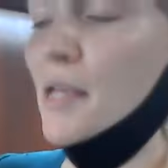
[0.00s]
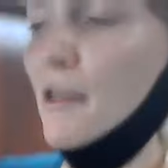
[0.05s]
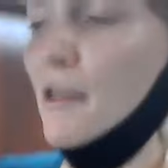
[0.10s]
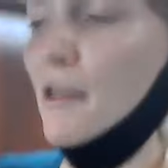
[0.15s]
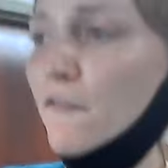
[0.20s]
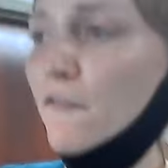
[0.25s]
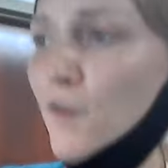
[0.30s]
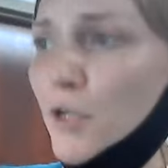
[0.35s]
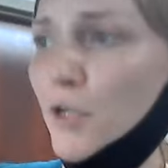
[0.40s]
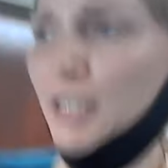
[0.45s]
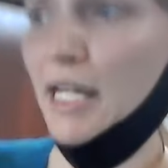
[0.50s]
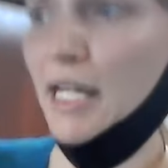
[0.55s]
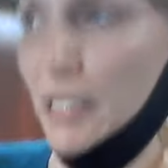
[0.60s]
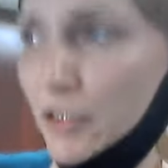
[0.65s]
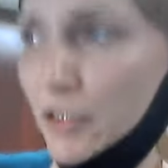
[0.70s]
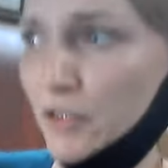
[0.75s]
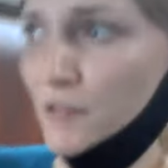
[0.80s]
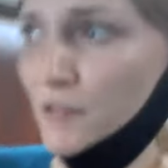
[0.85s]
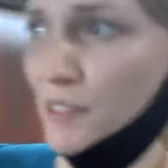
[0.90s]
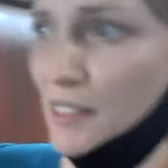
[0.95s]
have 4
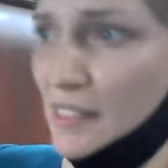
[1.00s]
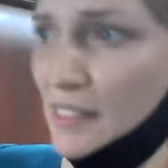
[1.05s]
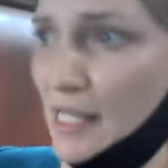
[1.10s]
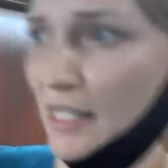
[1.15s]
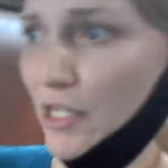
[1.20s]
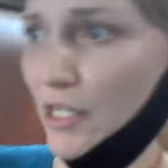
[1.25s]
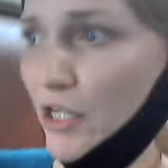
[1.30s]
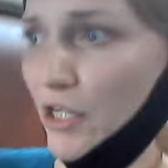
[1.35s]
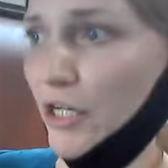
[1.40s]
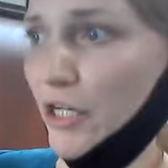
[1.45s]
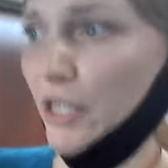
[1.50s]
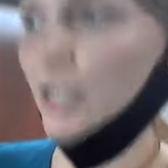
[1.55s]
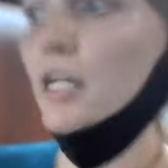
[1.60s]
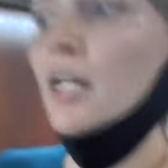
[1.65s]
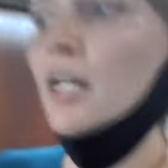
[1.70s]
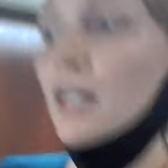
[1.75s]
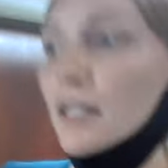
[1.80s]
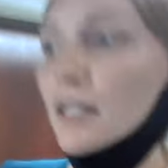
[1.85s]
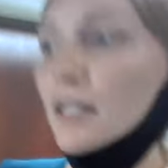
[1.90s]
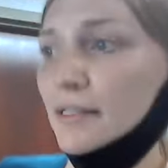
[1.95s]
kennels that are
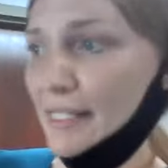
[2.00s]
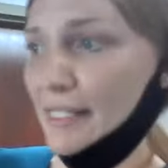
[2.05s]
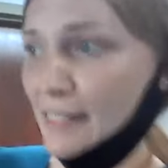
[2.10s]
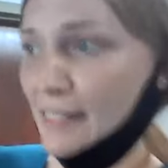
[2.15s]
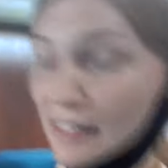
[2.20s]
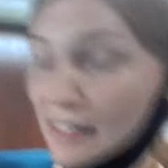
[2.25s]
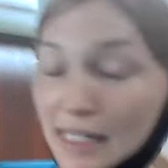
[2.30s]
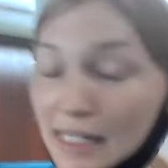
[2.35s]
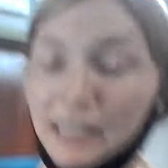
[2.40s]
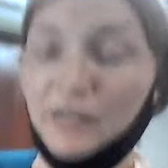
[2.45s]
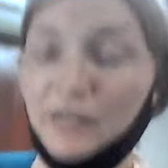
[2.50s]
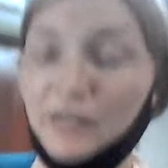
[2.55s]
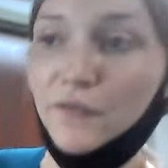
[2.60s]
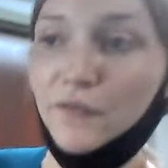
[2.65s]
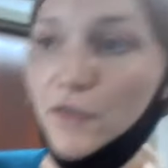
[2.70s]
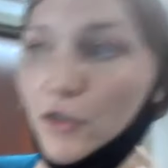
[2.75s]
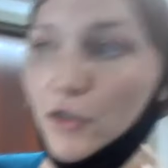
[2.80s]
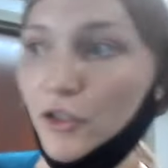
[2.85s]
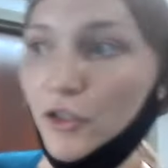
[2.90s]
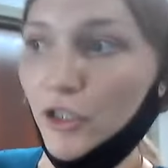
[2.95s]
designated
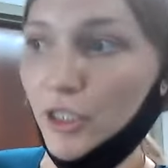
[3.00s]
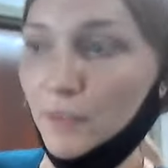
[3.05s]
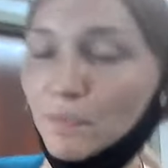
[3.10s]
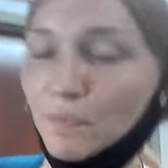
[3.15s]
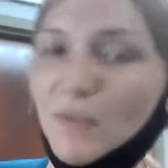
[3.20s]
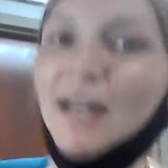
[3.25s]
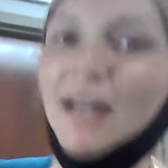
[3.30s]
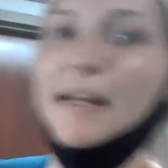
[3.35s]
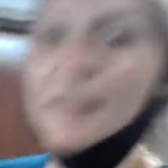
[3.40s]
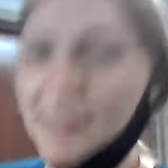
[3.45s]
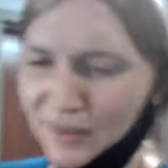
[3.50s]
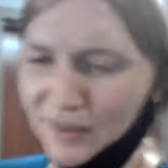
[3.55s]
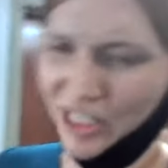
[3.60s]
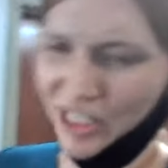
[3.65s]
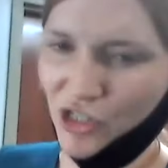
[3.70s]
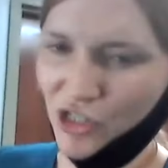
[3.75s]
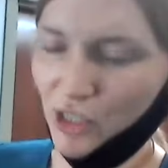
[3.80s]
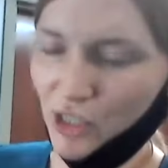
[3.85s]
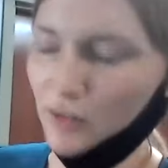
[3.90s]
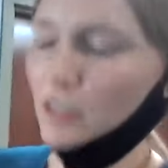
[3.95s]
for
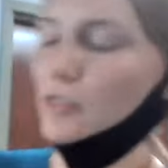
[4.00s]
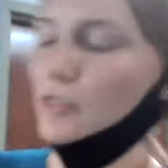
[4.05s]
isolation.